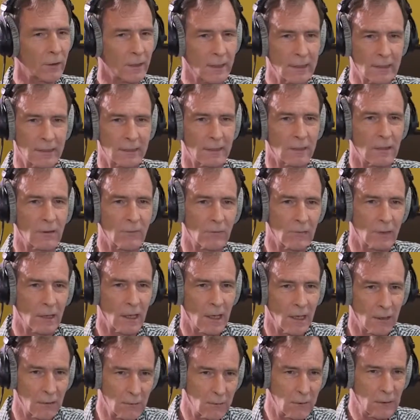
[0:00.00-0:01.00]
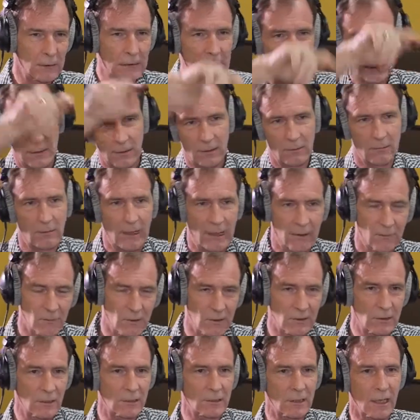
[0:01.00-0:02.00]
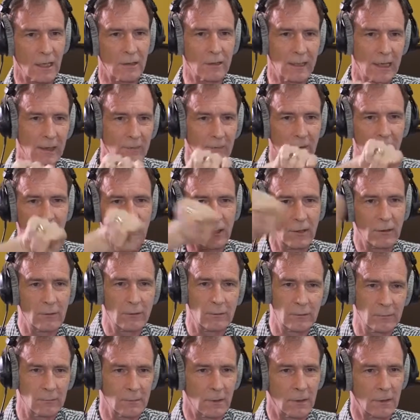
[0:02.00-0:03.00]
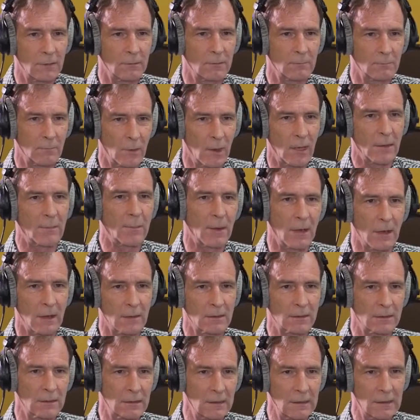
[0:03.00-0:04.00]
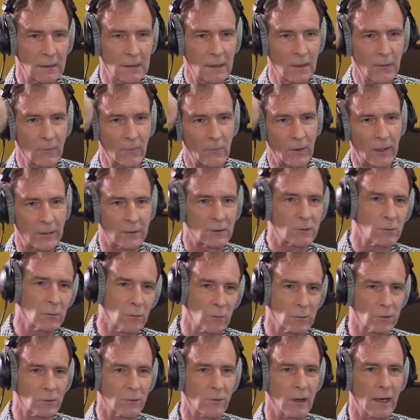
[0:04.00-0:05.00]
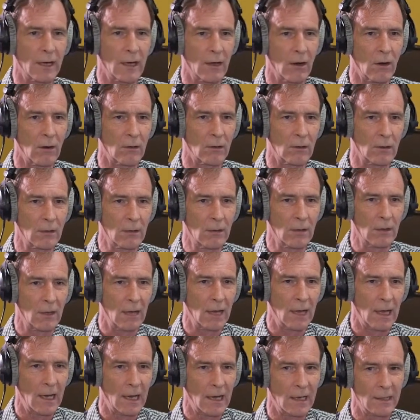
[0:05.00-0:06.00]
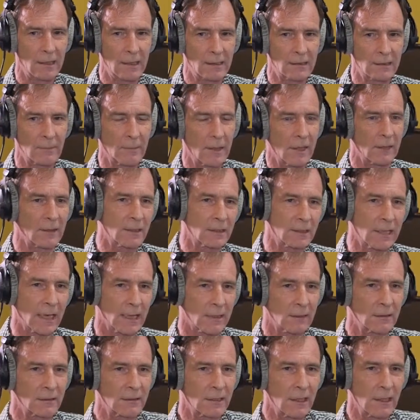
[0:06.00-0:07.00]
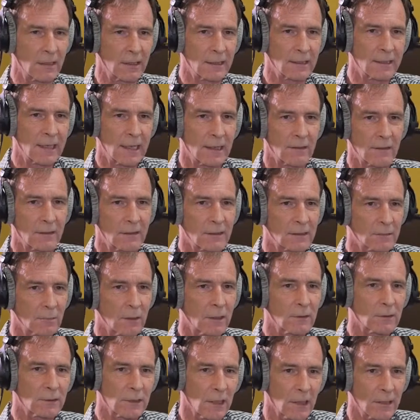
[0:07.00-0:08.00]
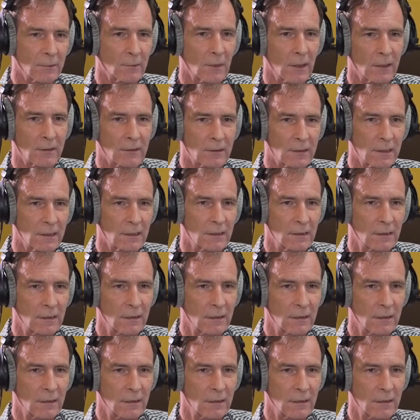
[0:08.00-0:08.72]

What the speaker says: lot easier if you go round. Just go down the new bypass, flick towards Rayong, and it's about the second turning down there. It's well signposted.